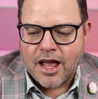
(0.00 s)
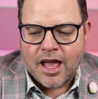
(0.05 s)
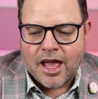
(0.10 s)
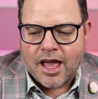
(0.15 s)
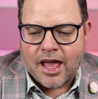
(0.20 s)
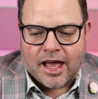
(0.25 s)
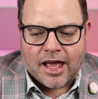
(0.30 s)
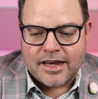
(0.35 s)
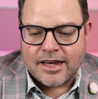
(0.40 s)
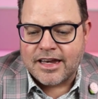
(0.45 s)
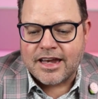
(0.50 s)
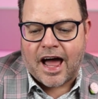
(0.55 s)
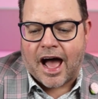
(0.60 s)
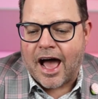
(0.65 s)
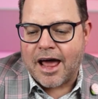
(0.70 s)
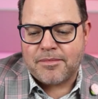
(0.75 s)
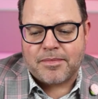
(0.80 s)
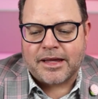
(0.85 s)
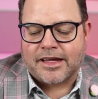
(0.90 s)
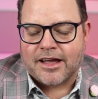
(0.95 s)

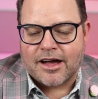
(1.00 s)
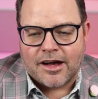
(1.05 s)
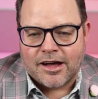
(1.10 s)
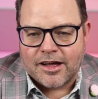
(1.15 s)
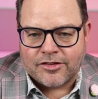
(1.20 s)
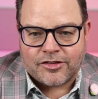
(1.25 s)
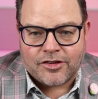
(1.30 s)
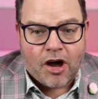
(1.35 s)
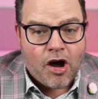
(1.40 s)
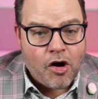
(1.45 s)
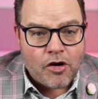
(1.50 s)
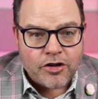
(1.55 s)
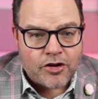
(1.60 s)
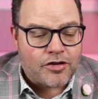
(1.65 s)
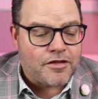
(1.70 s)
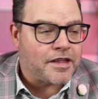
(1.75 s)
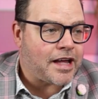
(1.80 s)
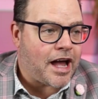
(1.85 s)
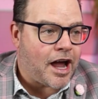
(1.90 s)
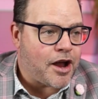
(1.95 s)
not because, oh, you're
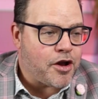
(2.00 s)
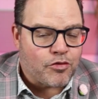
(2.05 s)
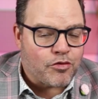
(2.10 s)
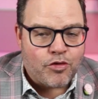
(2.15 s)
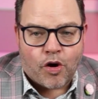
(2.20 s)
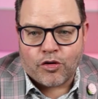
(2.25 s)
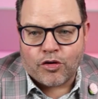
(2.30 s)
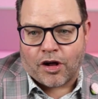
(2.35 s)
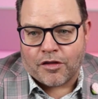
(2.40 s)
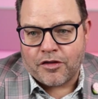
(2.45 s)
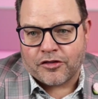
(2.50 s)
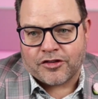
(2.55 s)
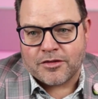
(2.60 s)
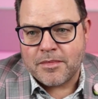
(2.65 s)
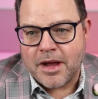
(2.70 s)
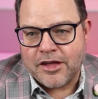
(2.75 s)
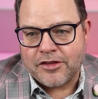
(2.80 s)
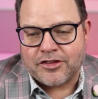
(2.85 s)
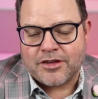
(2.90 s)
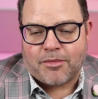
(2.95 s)
the guy who wrote all the
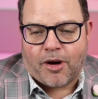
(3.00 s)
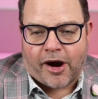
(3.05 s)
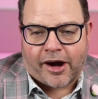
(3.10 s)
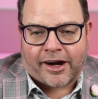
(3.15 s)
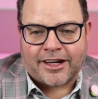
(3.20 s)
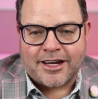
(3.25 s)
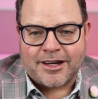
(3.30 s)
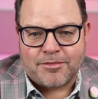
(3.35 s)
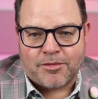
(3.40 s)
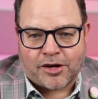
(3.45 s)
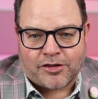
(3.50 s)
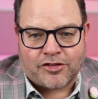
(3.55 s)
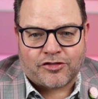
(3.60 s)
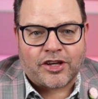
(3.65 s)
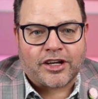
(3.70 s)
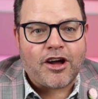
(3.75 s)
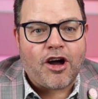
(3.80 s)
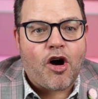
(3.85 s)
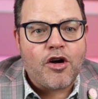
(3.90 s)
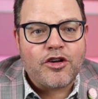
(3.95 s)
amazing marketing books. It's like,
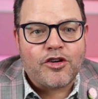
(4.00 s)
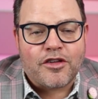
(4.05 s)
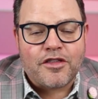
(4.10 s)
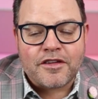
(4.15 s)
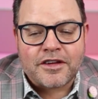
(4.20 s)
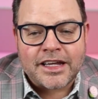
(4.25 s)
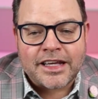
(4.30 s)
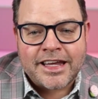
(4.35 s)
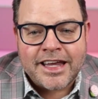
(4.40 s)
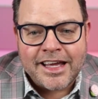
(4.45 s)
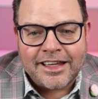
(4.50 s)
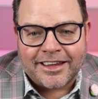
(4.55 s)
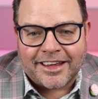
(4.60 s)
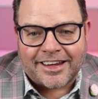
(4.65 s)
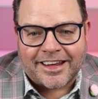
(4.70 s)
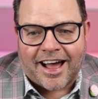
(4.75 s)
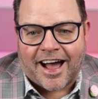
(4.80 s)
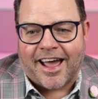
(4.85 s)
oh, you're the tequila guy.